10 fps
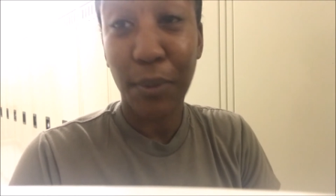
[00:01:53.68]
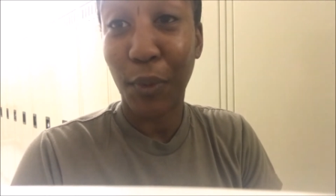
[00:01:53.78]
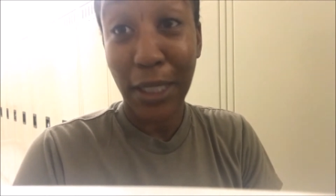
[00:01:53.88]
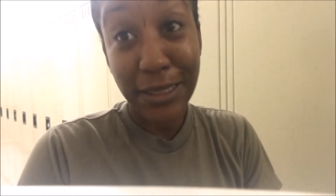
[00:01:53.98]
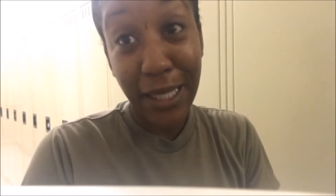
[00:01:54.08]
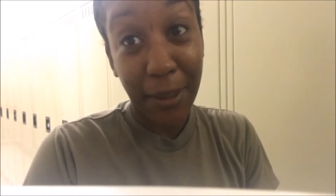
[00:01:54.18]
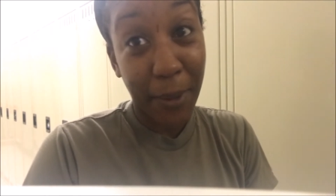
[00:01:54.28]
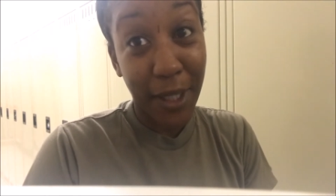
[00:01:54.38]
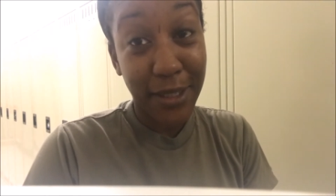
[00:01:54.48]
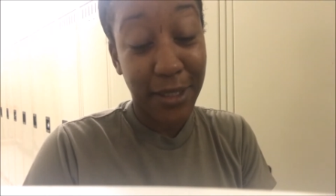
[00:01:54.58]
when I say the
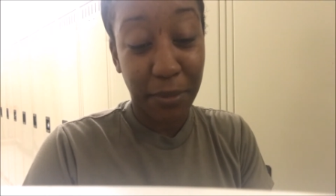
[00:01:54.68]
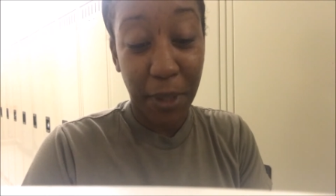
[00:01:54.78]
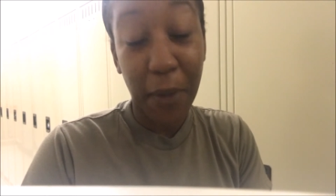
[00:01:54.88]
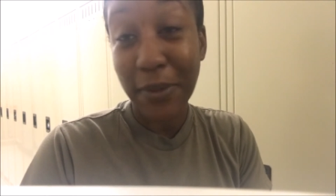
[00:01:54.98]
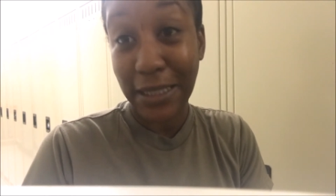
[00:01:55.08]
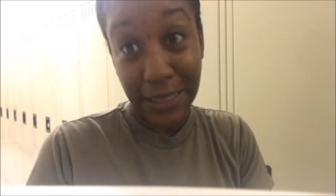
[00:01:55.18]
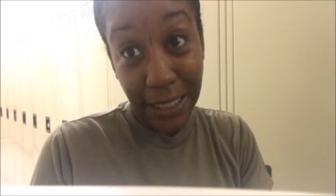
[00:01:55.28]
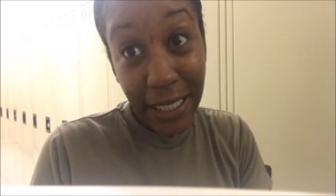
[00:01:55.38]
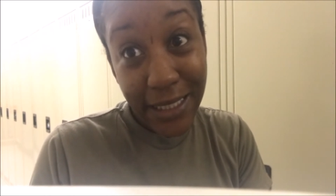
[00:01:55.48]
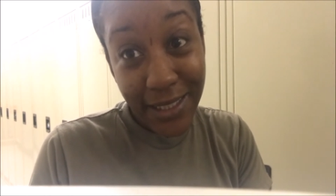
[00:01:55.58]
barracks in Japan was
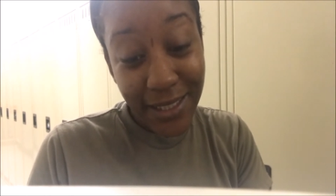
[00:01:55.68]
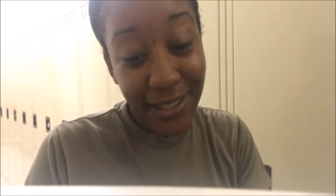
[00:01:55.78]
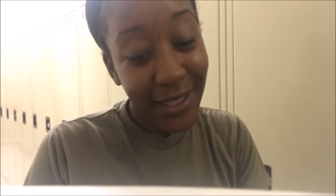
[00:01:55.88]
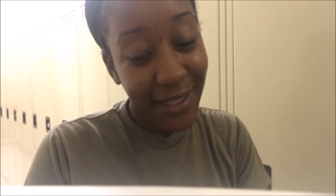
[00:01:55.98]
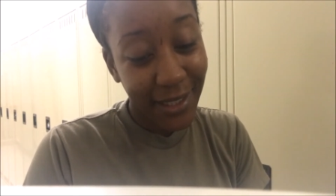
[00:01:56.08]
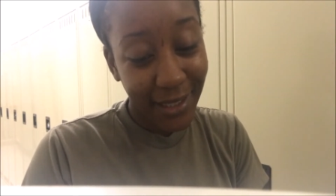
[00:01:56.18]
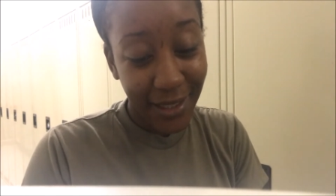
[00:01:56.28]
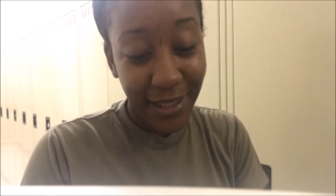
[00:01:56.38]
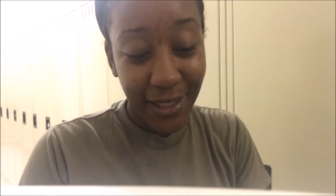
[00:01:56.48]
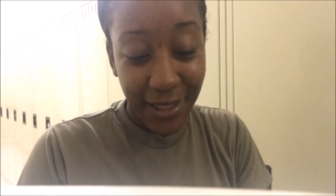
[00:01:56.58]
lit,
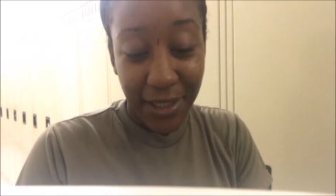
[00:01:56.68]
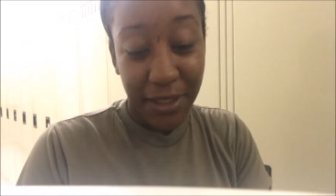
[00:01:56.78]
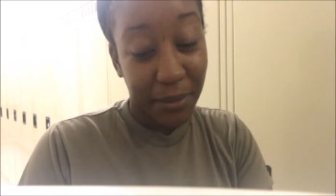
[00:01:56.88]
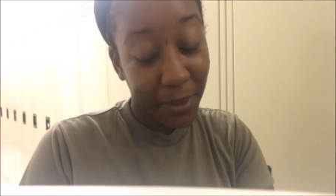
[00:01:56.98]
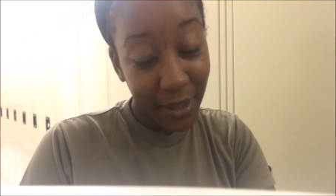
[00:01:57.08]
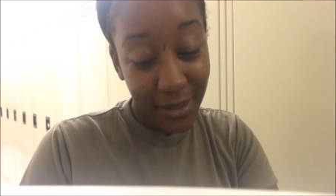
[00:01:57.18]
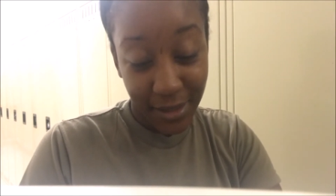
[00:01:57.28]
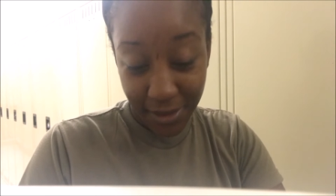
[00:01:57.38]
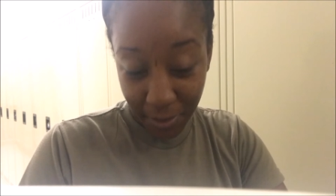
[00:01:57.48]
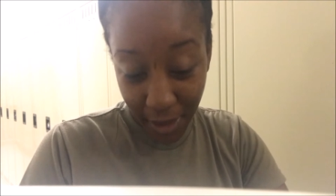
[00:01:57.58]
the barracks
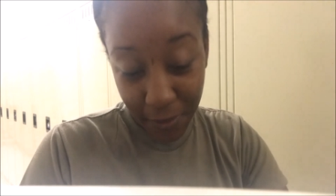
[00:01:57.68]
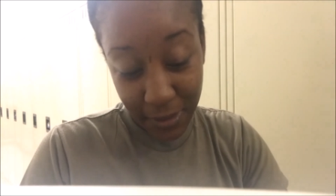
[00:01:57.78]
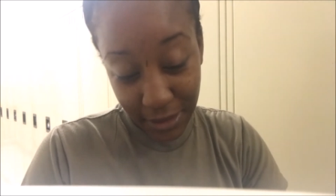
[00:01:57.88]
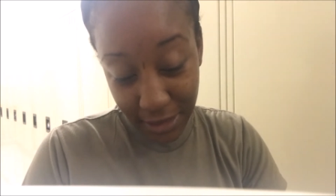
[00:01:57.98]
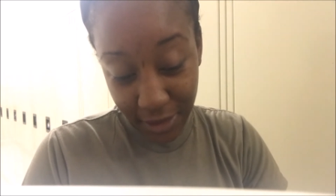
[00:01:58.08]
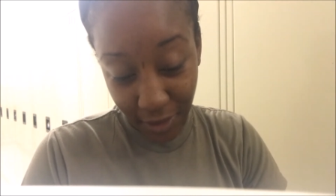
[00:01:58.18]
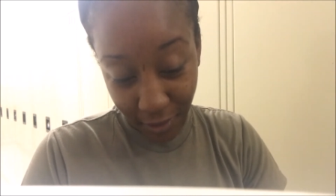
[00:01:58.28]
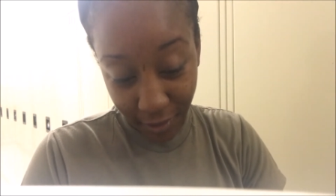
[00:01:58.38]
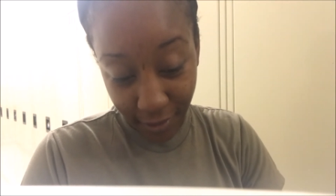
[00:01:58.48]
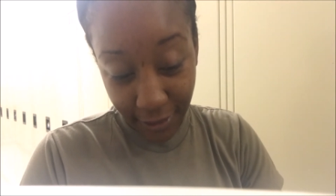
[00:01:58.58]
in Japan was lit,
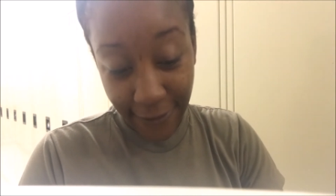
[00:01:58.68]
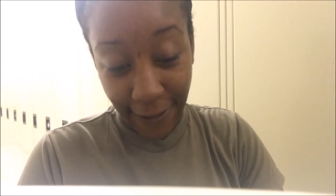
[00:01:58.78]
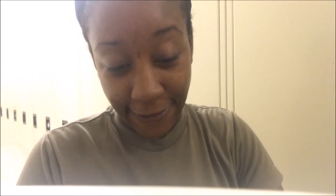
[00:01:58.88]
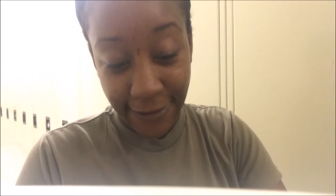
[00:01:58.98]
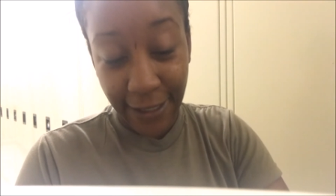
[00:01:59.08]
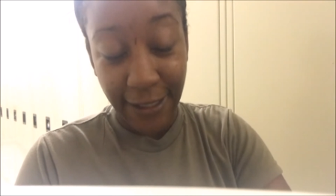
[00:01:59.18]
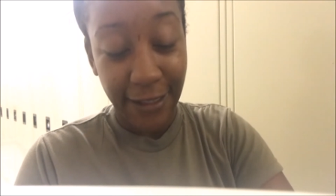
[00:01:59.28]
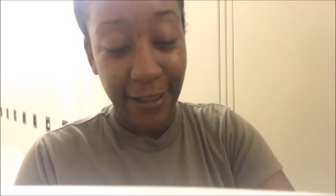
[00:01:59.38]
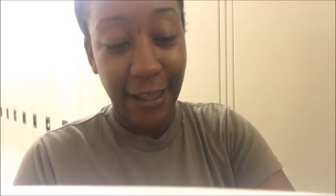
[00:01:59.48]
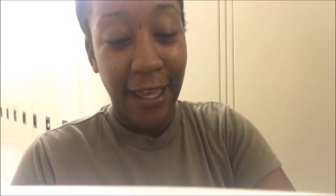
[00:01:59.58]
y'all. Like, lit.
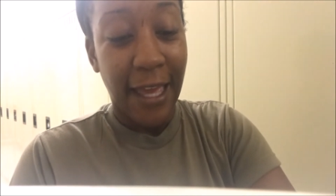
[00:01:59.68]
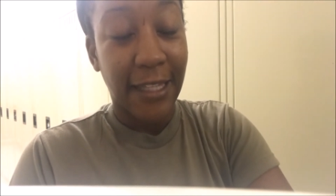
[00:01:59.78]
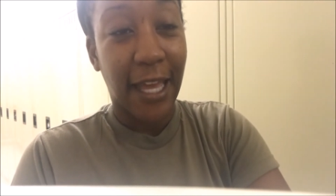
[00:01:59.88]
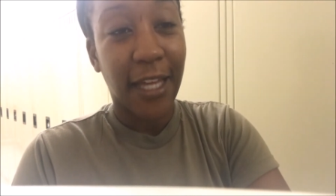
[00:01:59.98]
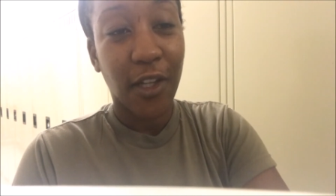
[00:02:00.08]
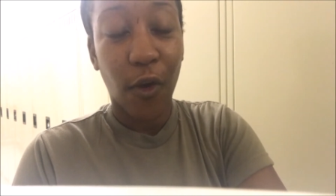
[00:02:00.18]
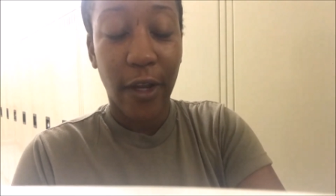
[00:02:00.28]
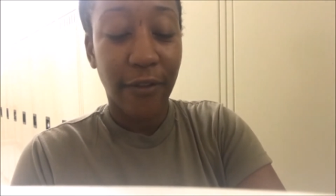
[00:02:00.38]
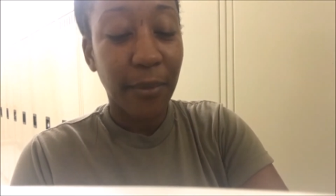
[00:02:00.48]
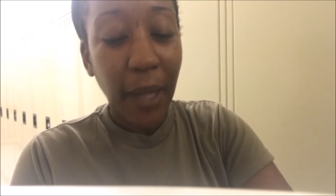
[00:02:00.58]
Now, I know
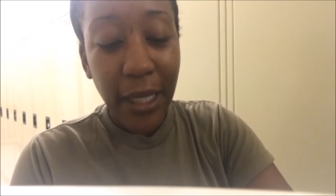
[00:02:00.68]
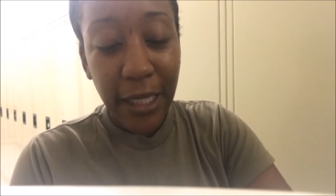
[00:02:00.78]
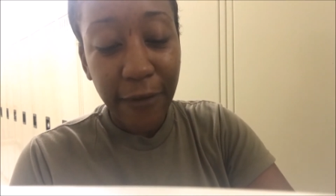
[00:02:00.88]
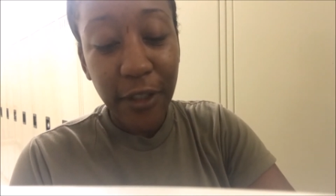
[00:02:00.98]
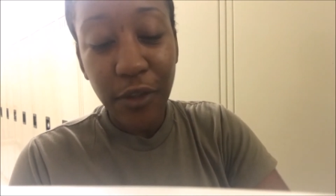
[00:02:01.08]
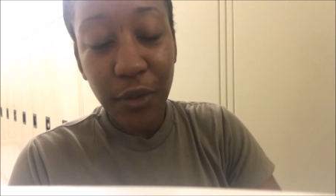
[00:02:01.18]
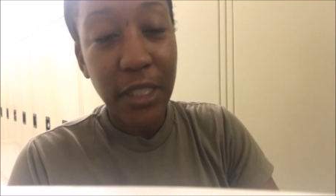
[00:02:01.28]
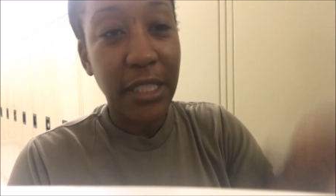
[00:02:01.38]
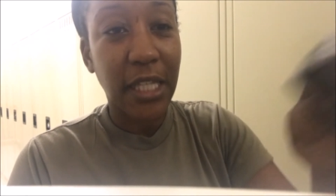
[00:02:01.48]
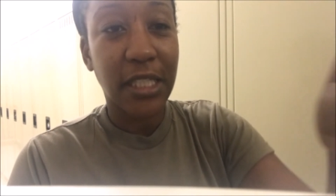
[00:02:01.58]
every duty
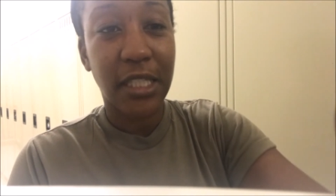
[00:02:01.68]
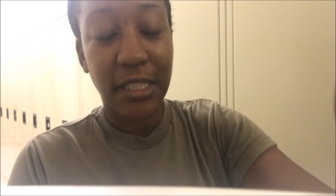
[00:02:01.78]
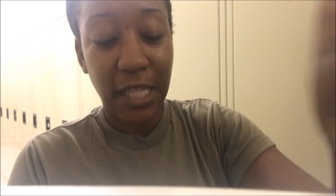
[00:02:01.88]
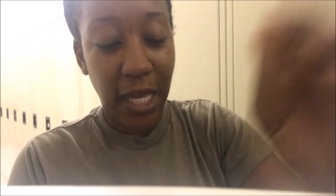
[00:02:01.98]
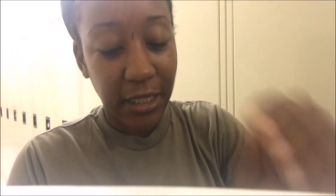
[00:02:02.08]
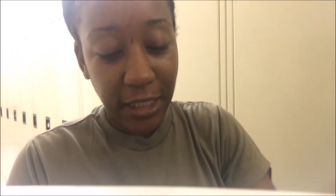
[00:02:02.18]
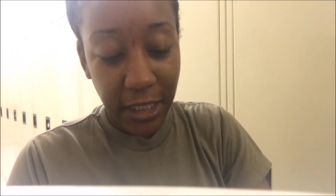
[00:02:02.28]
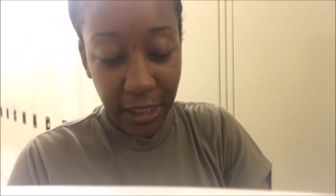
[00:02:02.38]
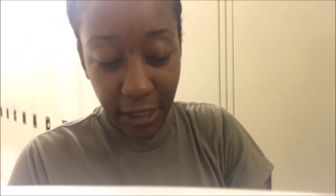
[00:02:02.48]
station is not lit.